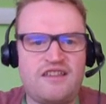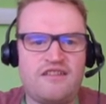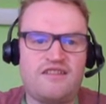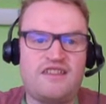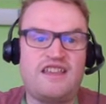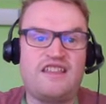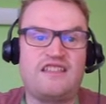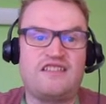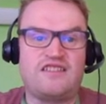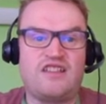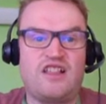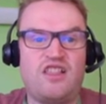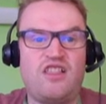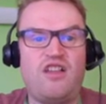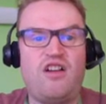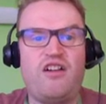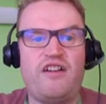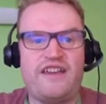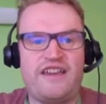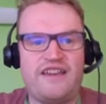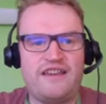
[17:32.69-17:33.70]
and you'll see there's a
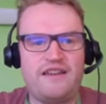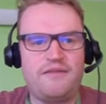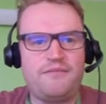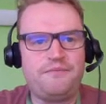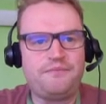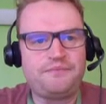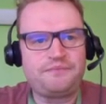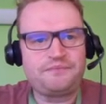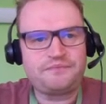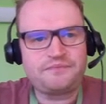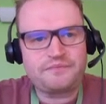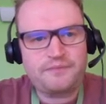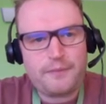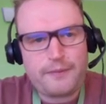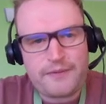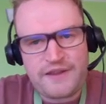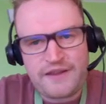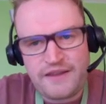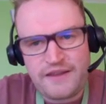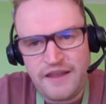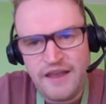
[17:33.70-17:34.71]
lot here.
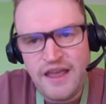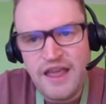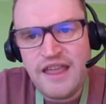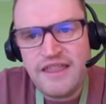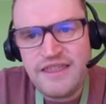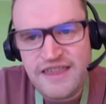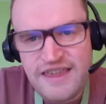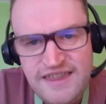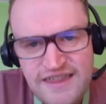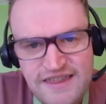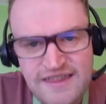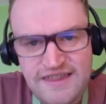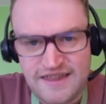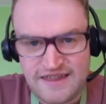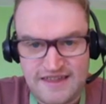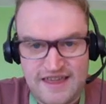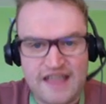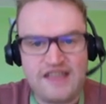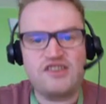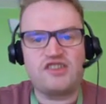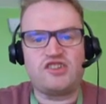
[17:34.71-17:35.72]
This is
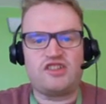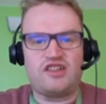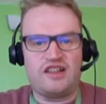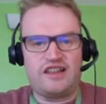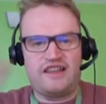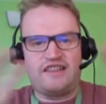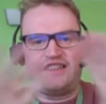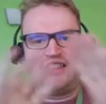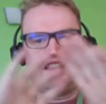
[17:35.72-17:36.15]
essentially